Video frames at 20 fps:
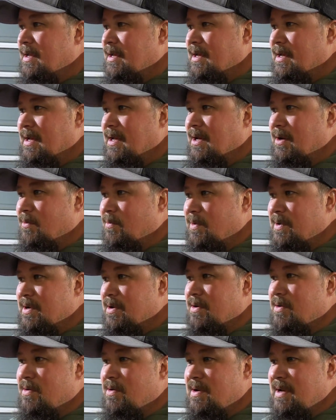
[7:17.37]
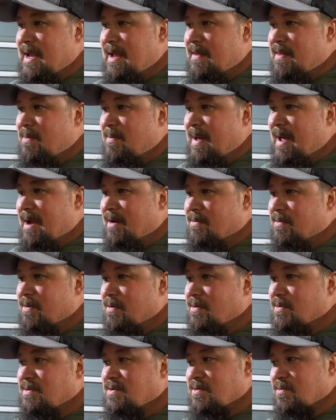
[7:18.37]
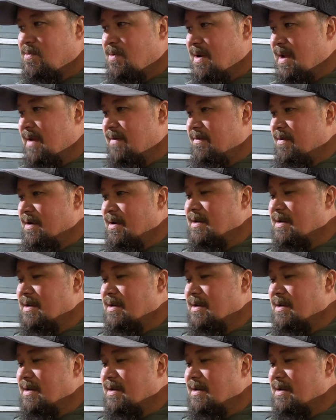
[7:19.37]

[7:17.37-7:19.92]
when you're going down the back roads or whatever.